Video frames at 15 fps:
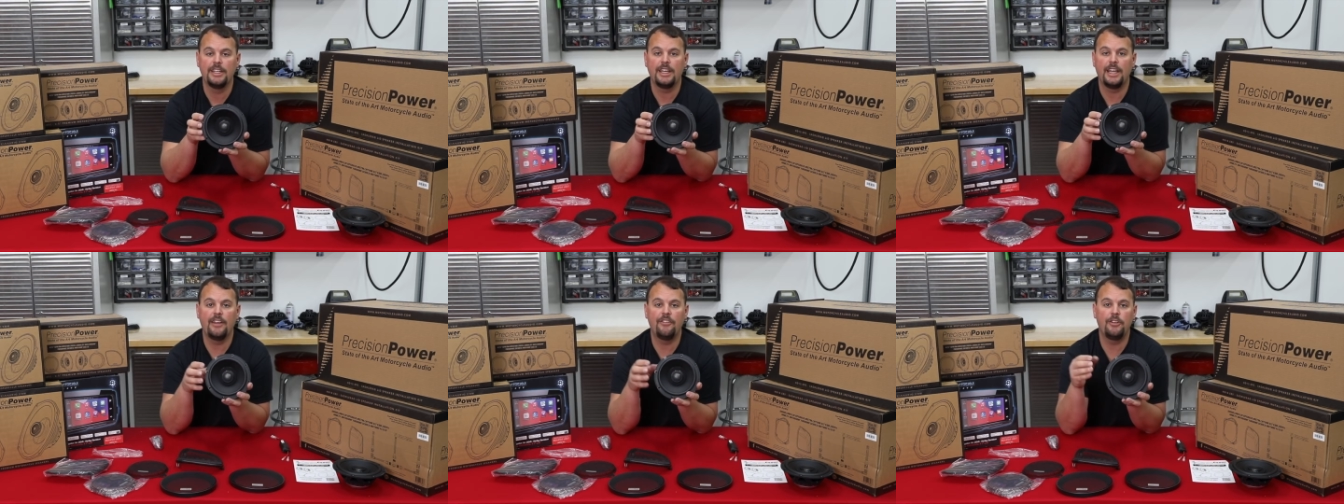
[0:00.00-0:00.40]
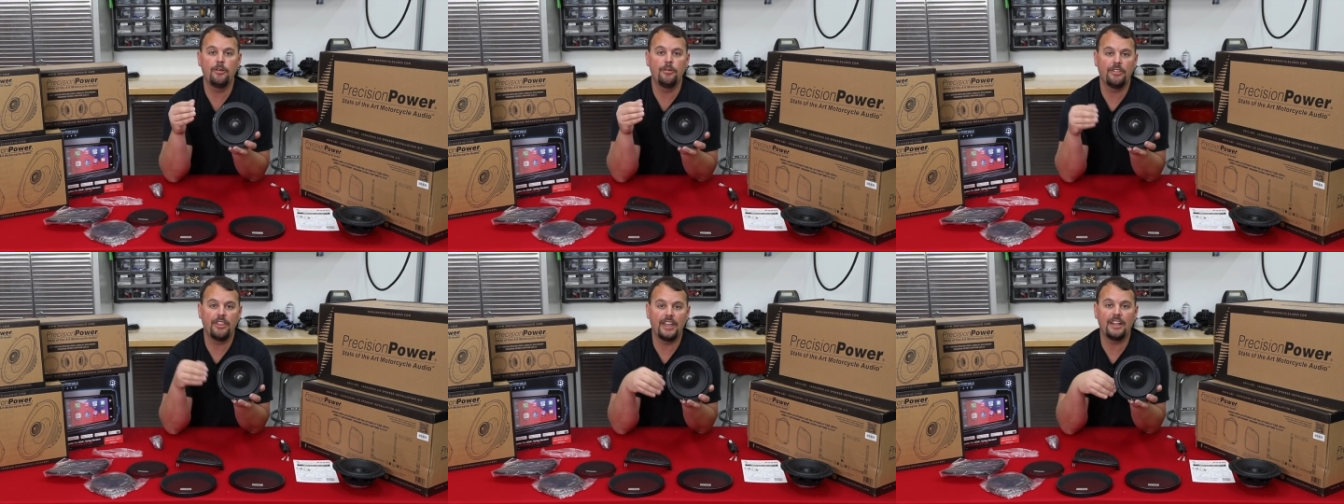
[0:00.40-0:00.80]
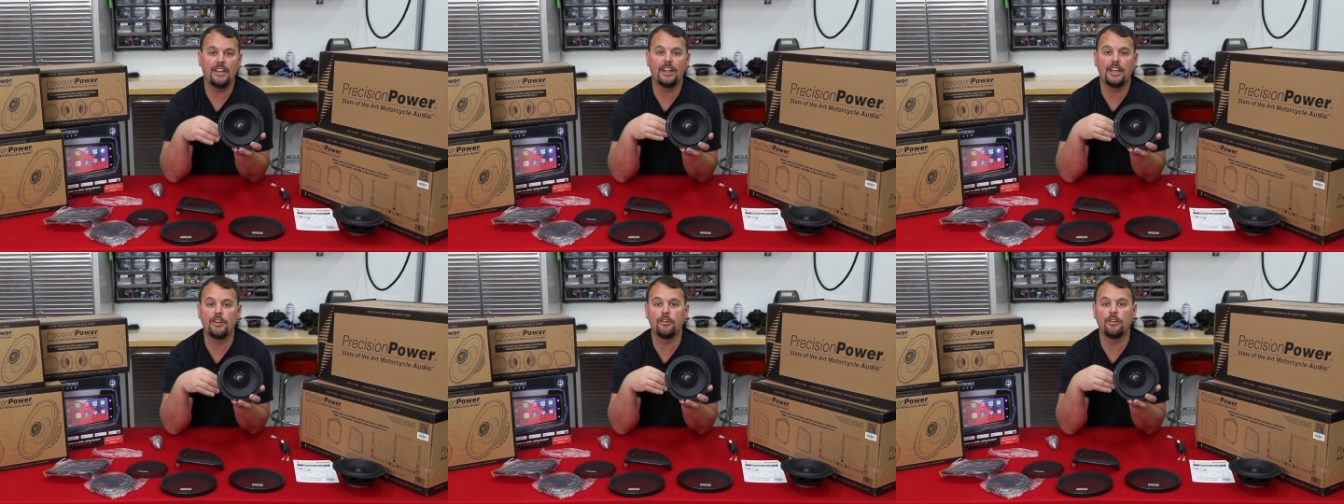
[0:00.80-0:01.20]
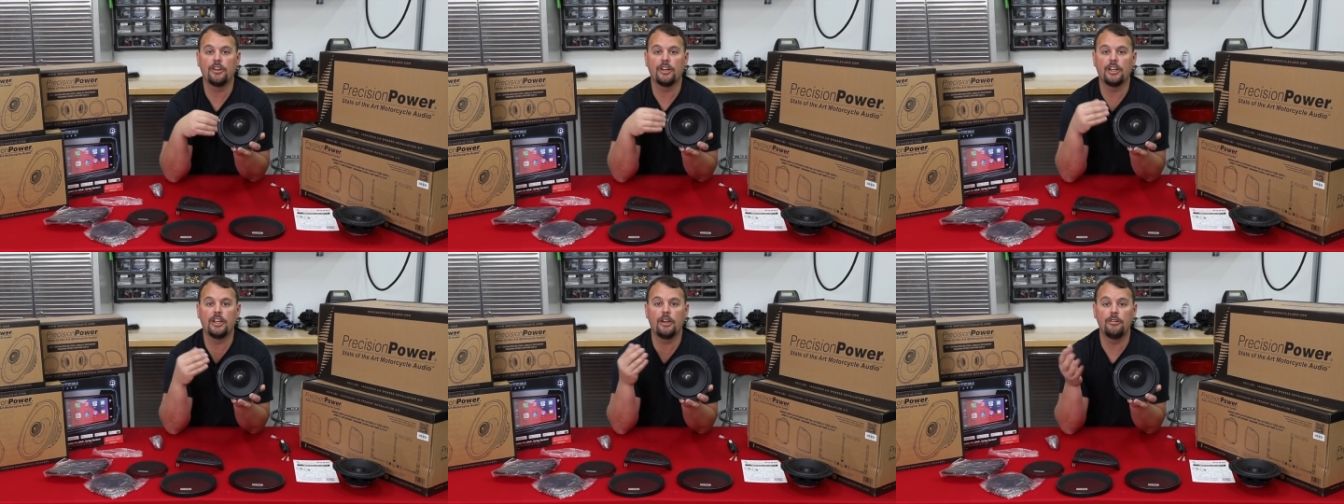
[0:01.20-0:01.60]
If you think later you're
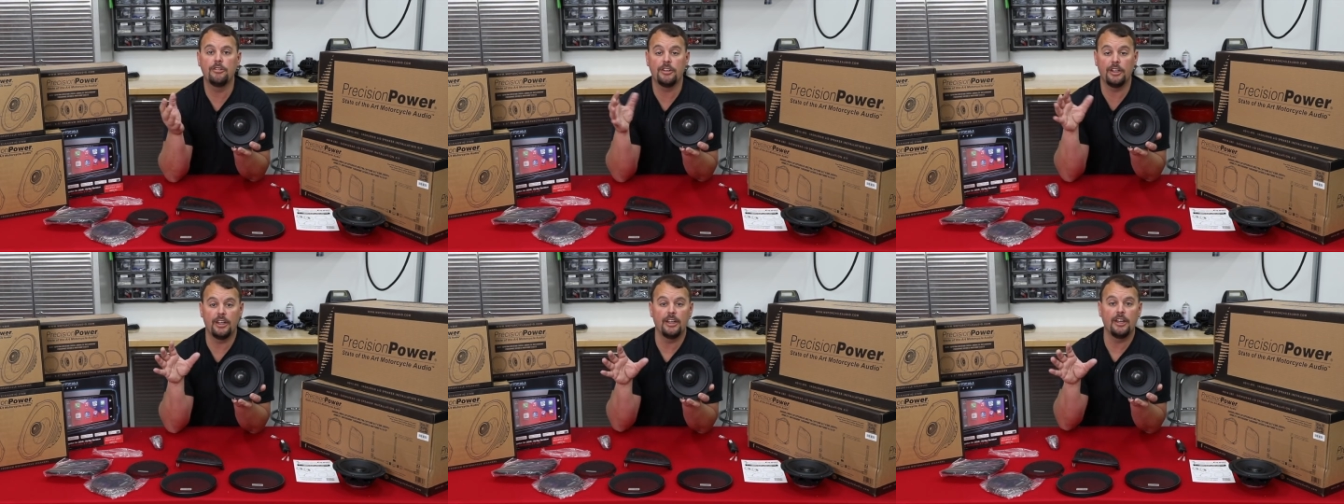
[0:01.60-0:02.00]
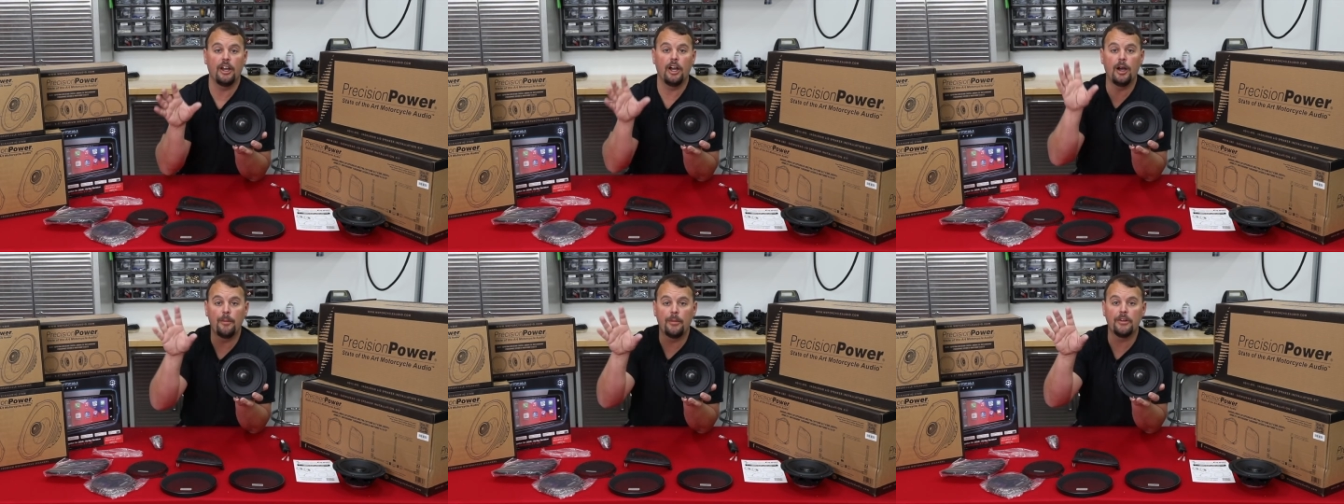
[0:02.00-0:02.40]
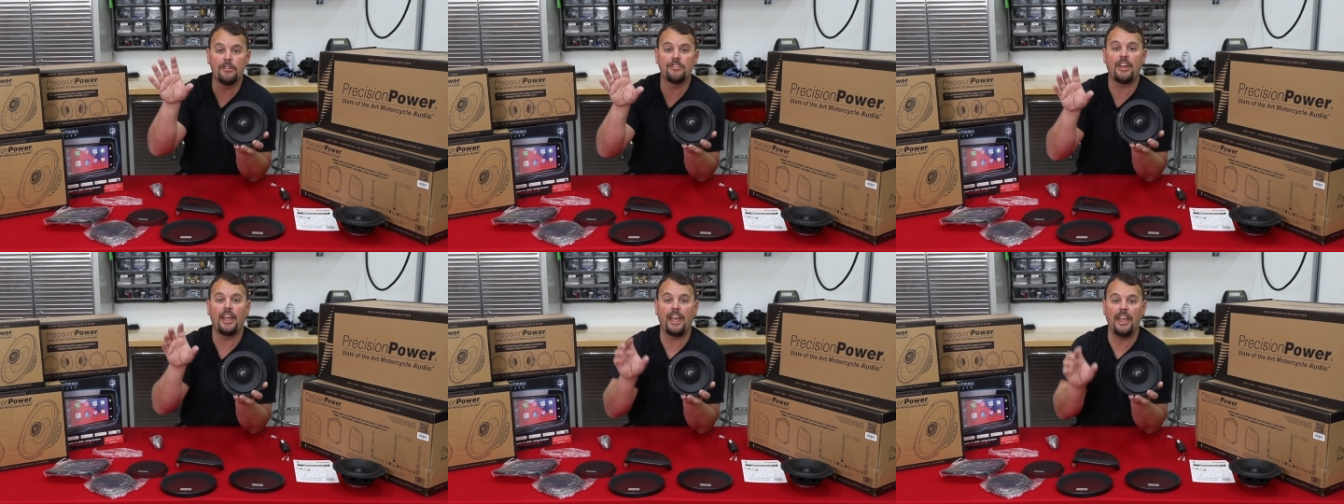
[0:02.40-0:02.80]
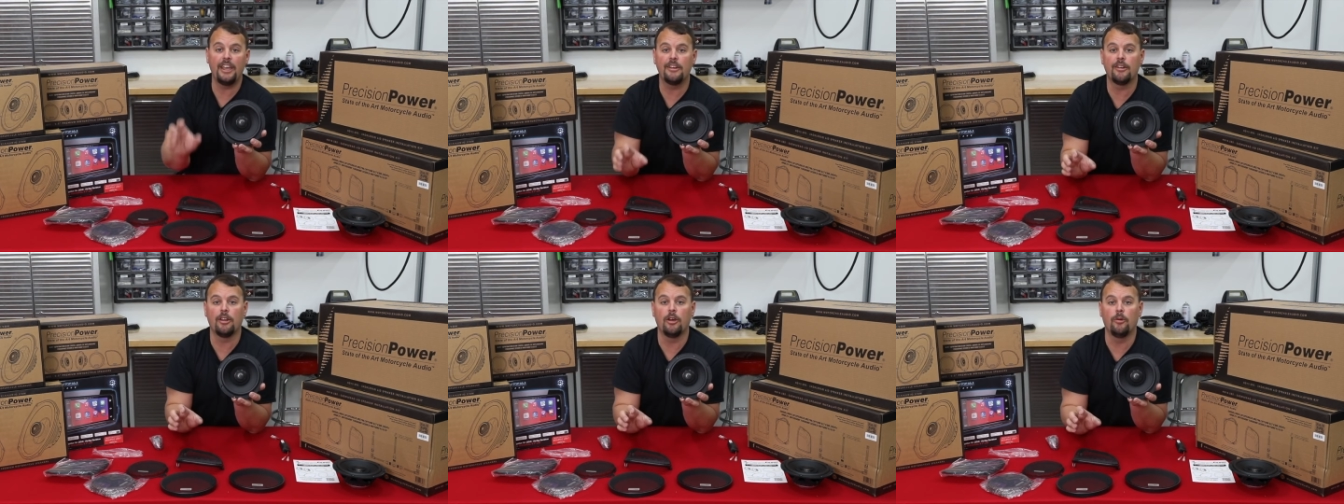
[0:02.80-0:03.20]
going to go to uppers
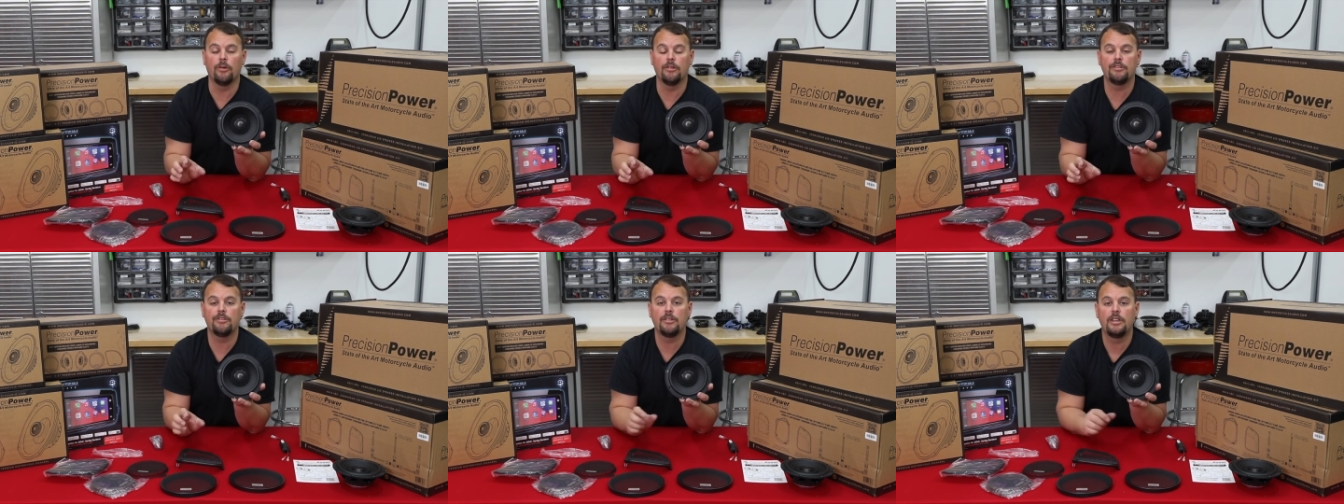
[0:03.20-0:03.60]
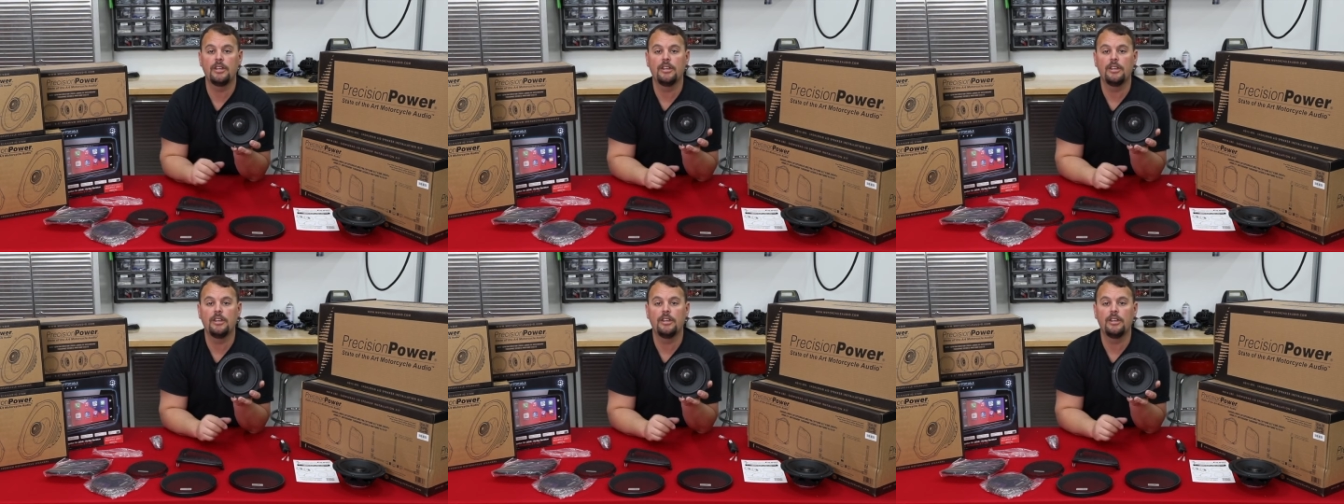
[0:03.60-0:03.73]
and lowers,